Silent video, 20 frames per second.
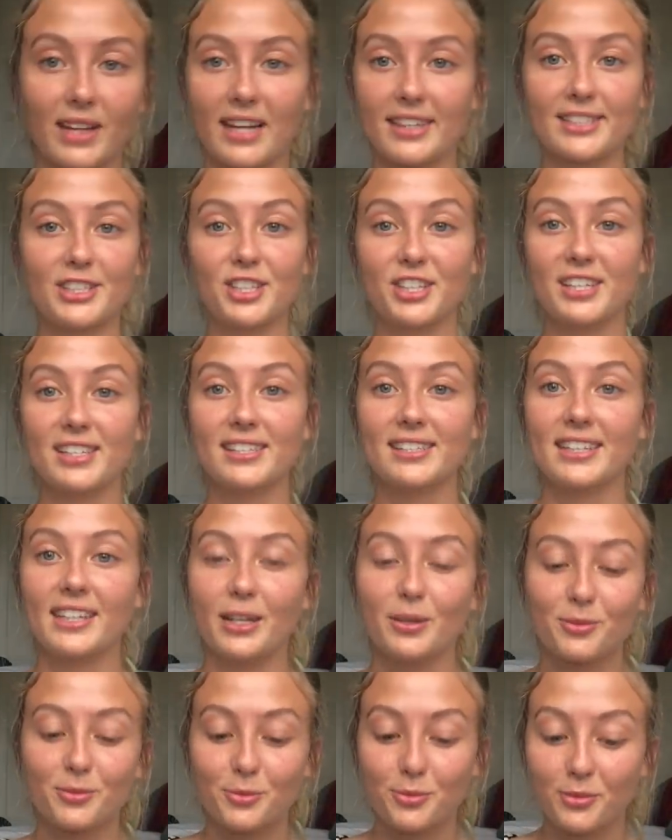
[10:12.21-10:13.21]
as you can see,
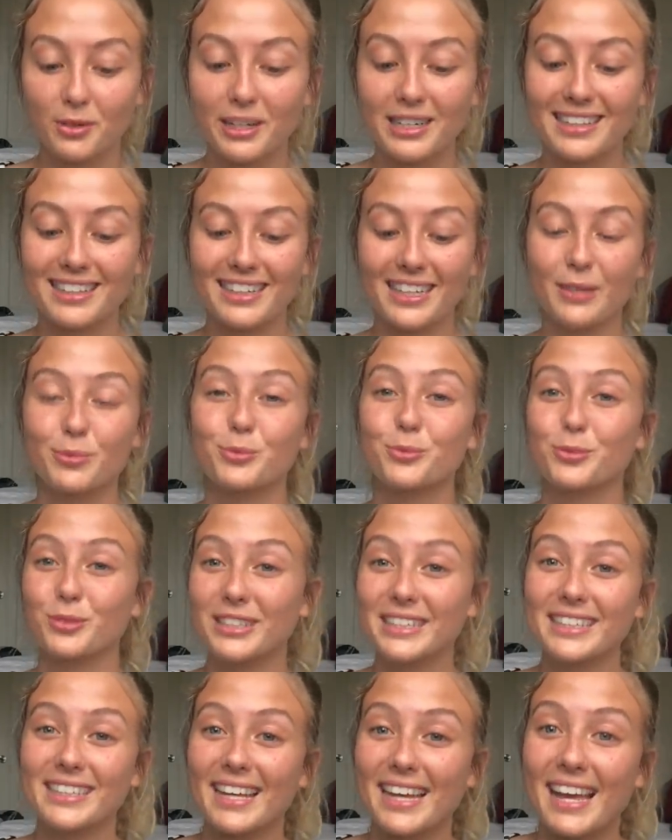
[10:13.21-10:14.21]
really,
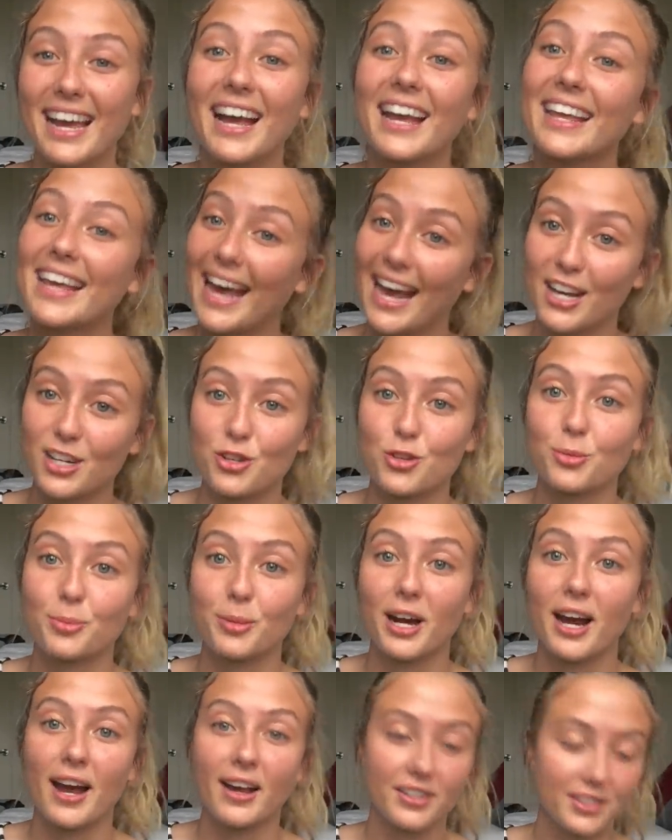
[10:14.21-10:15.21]
really casual
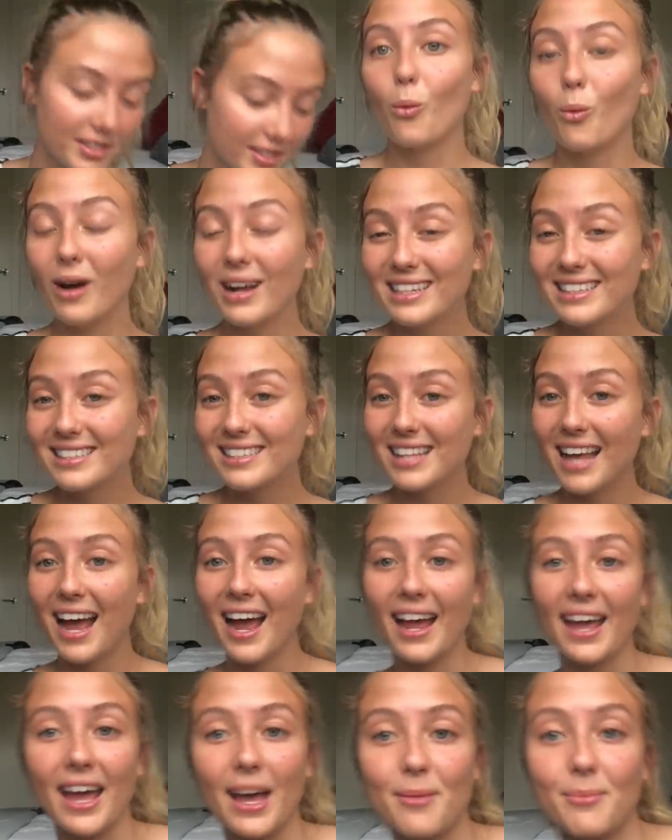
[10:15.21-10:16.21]
brows. Once I
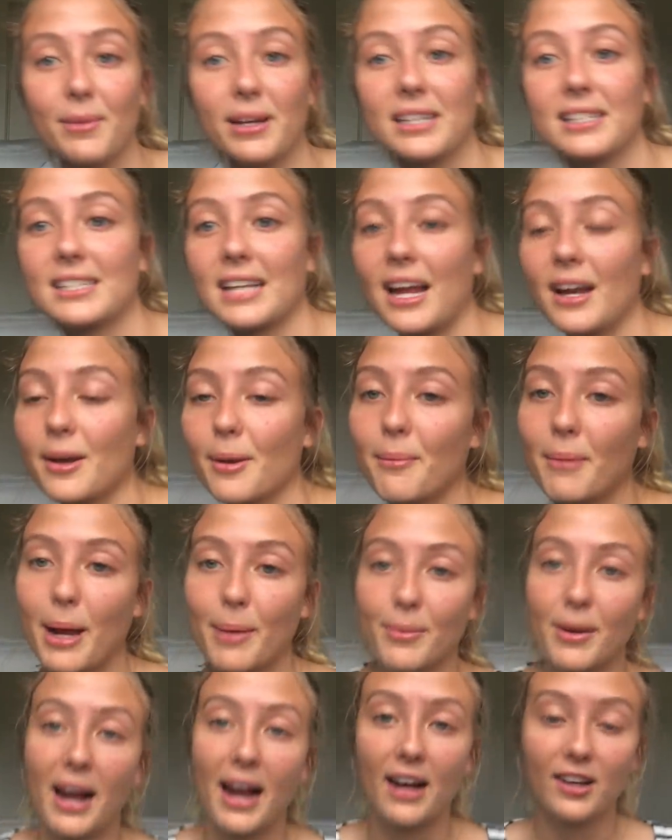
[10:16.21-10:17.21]
am done my
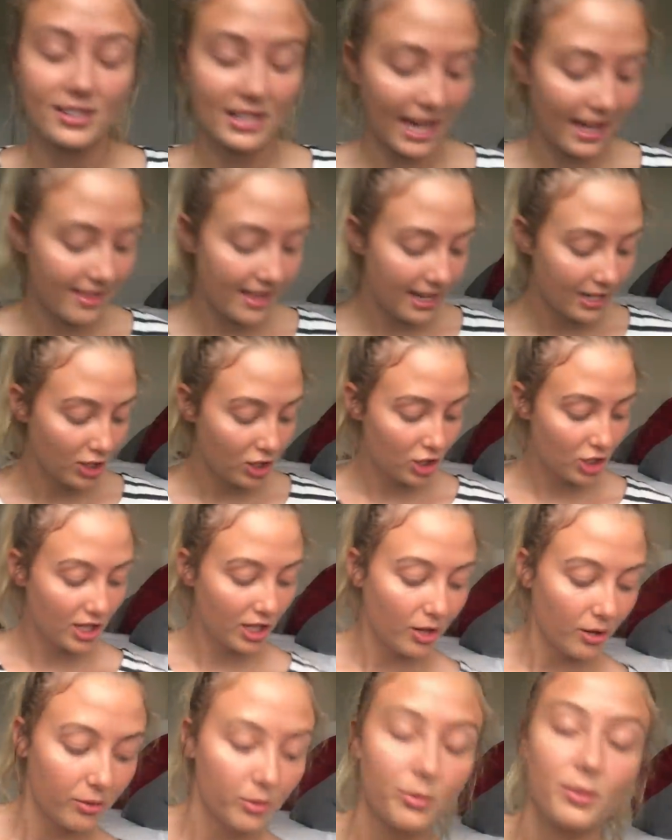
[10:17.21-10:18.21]
brows, I then usually
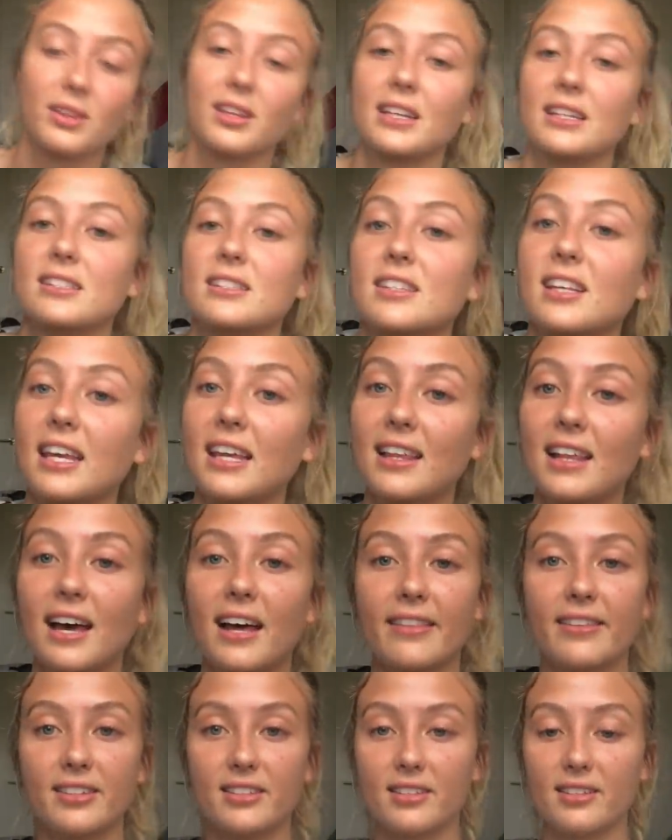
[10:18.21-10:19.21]
go on with concealer.
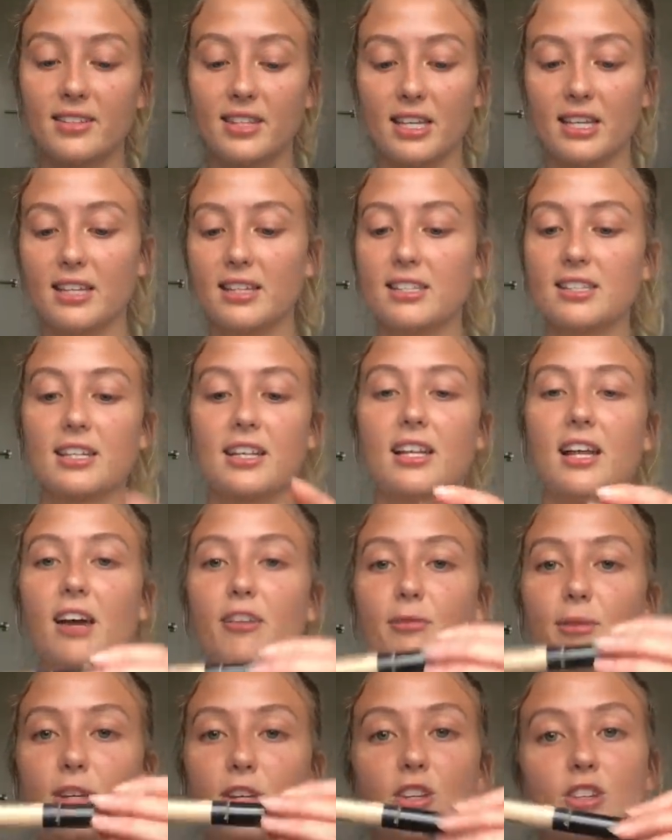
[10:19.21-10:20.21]
This is the concealer I've
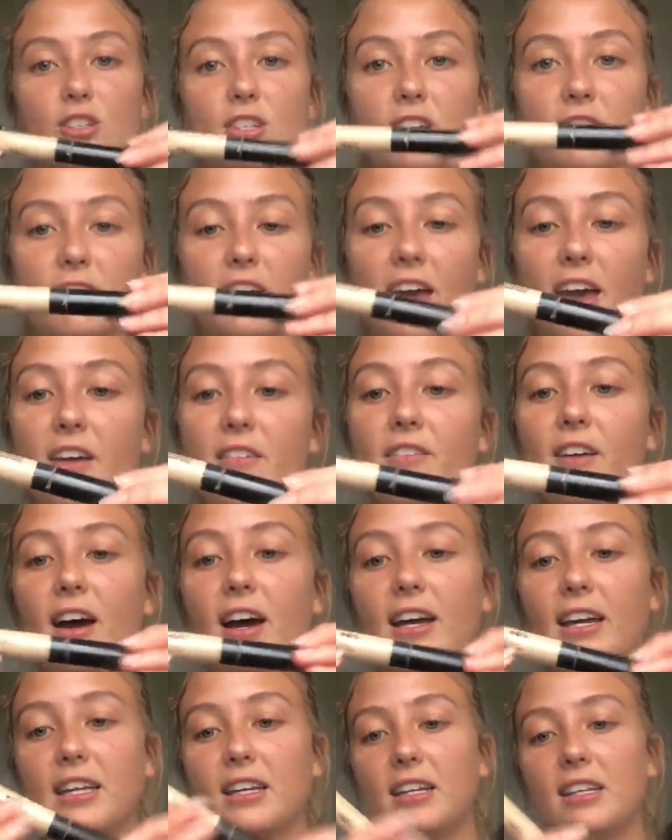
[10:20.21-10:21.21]
been using forever.
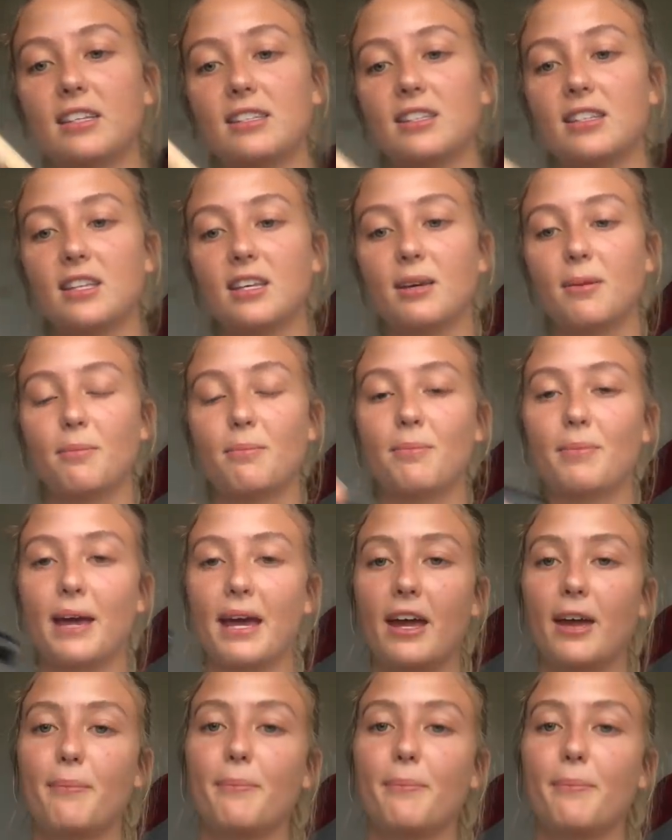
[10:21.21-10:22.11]
It is the Bare